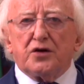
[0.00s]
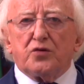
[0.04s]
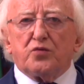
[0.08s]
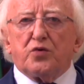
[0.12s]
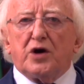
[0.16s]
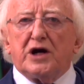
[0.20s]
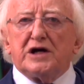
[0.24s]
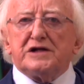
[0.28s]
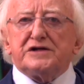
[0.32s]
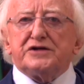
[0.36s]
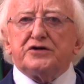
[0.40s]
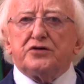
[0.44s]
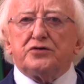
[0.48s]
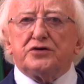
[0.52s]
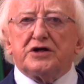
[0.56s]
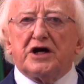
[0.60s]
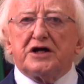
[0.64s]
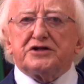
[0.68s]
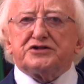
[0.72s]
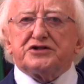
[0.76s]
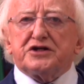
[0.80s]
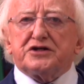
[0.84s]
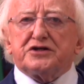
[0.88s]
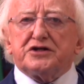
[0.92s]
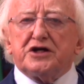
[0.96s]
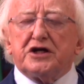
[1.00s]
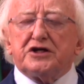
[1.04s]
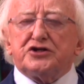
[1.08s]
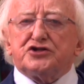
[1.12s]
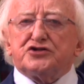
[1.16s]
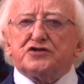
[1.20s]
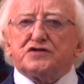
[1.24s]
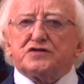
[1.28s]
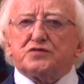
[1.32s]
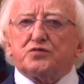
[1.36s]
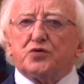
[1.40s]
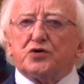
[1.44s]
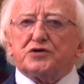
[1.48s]
While the United
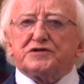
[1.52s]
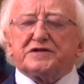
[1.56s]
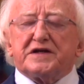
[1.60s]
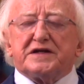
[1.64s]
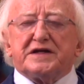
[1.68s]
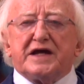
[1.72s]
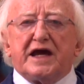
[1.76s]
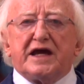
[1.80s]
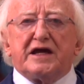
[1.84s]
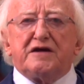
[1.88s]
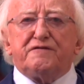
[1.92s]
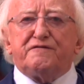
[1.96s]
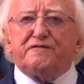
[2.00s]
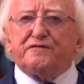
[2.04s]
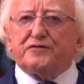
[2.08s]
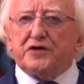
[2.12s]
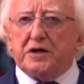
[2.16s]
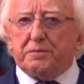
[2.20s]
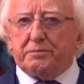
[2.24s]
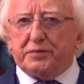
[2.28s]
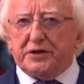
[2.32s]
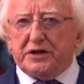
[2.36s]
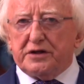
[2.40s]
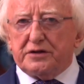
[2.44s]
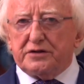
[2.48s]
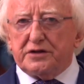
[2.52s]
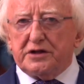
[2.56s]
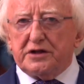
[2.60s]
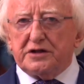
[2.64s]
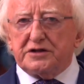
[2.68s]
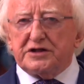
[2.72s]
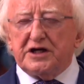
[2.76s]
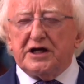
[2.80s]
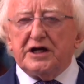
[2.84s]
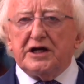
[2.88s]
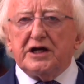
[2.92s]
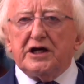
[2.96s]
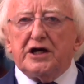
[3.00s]
Nations was in every
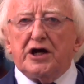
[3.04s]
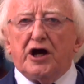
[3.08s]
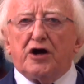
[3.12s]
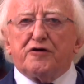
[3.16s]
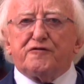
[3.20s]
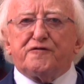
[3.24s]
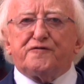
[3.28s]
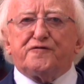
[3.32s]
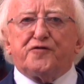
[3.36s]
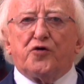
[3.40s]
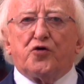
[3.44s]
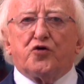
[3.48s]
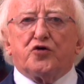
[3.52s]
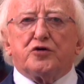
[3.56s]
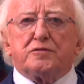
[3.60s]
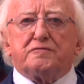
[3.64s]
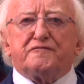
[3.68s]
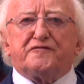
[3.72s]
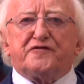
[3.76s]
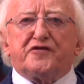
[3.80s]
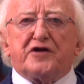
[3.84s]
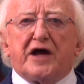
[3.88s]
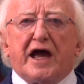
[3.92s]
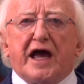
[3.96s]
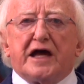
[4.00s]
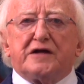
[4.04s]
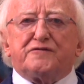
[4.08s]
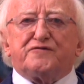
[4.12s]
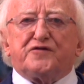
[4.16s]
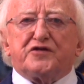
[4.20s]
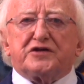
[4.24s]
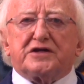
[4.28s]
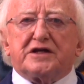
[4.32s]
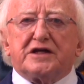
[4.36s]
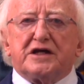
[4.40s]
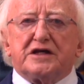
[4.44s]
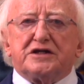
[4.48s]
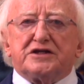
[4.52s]
period a forum for
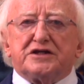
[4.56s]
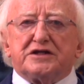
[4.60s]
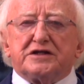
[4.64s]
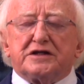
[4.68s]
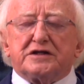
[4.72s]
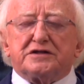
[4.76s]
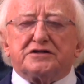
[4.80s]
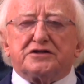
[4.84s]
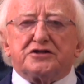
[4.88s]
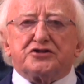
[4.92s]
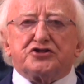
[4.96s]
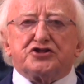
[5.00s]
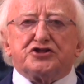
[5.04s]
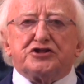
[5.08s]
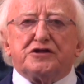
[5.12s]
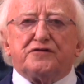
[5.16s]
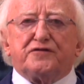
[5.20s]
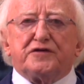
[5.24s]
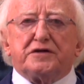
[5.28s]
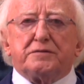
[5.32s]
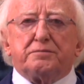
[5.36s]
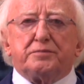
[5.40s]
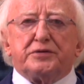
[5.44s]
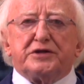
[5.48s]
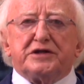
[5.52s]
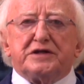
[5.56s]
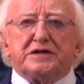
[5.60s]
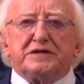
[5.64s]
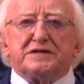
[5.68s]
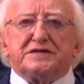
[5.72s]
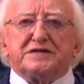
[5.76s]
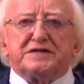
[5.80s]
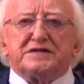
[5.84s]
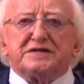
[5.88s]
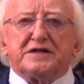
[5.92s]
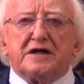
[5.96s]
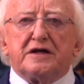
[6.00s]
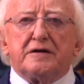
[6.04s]
advocating and achieving
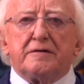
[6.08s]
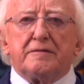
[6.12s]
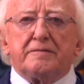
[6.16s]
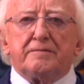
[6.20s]
peace,